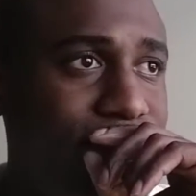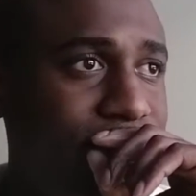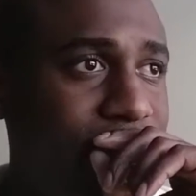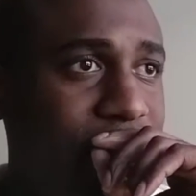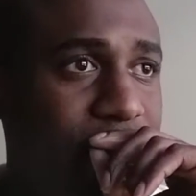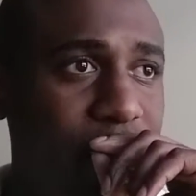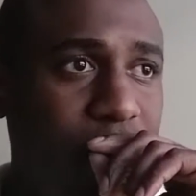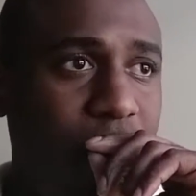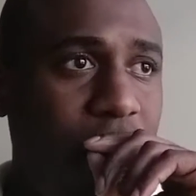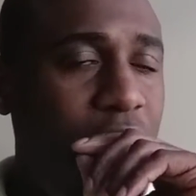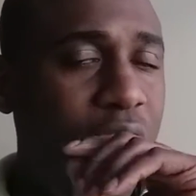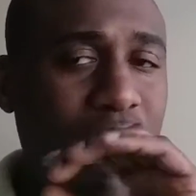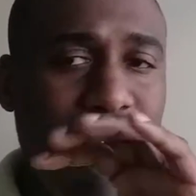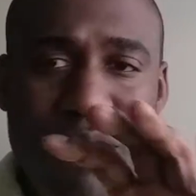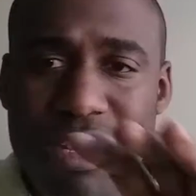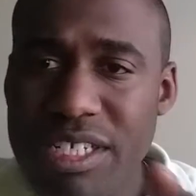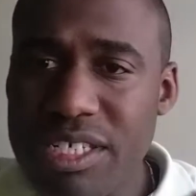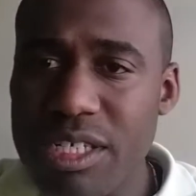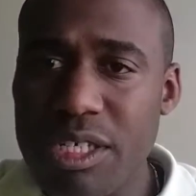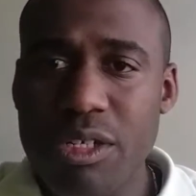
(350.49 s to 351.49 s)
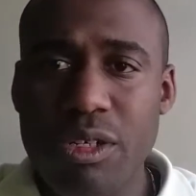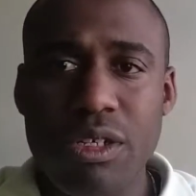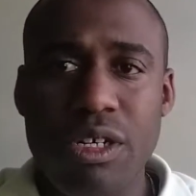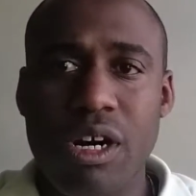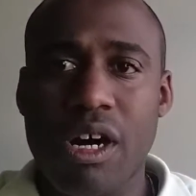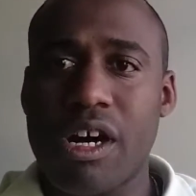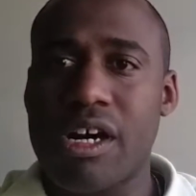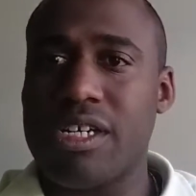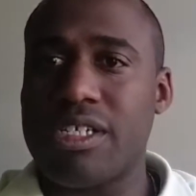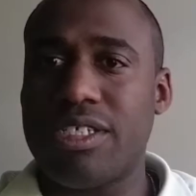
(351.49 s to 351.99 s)
you know, all these little
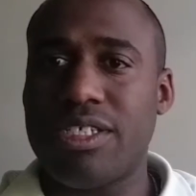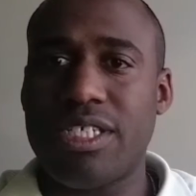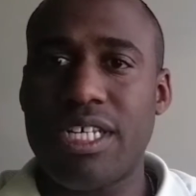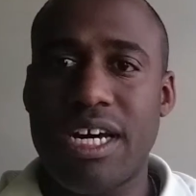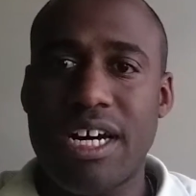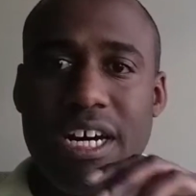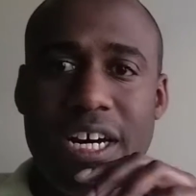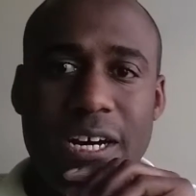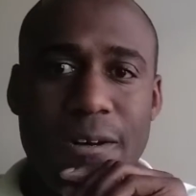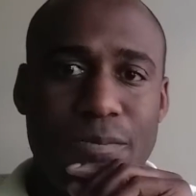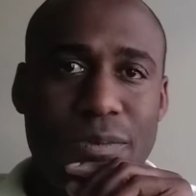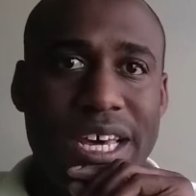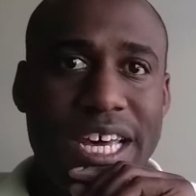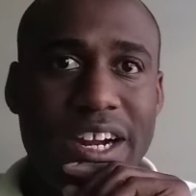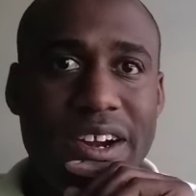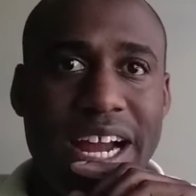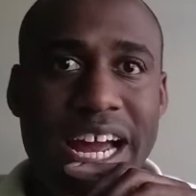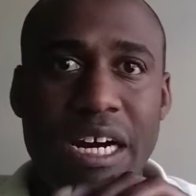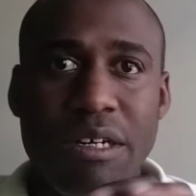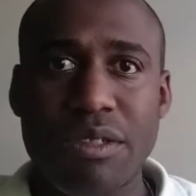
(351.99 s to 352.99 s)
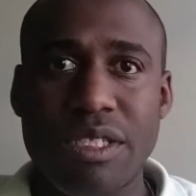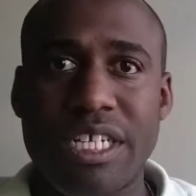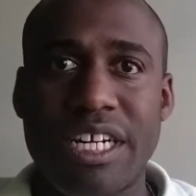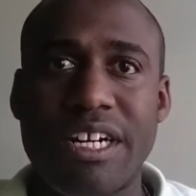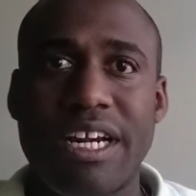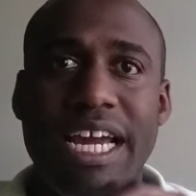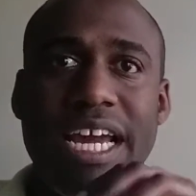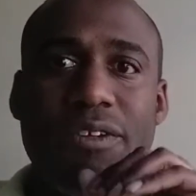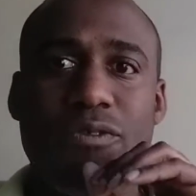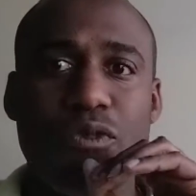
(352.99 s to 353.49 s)
cars that are out
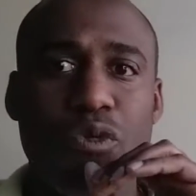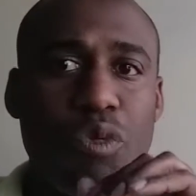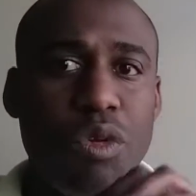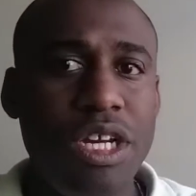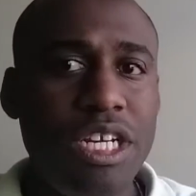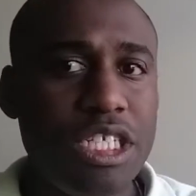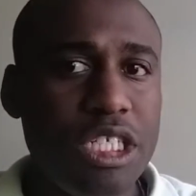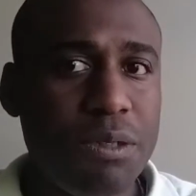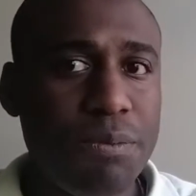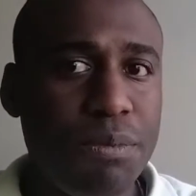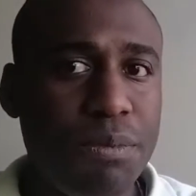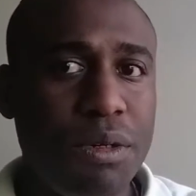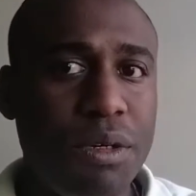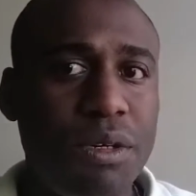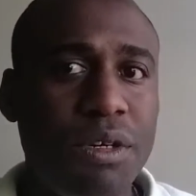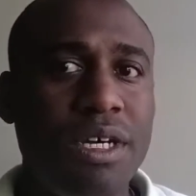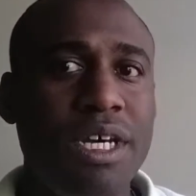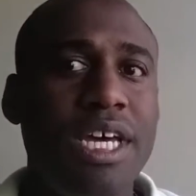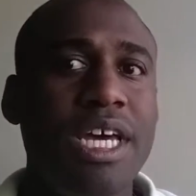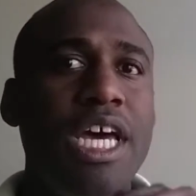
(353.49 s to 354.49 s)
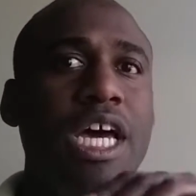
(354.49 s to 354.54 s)
there reasonable.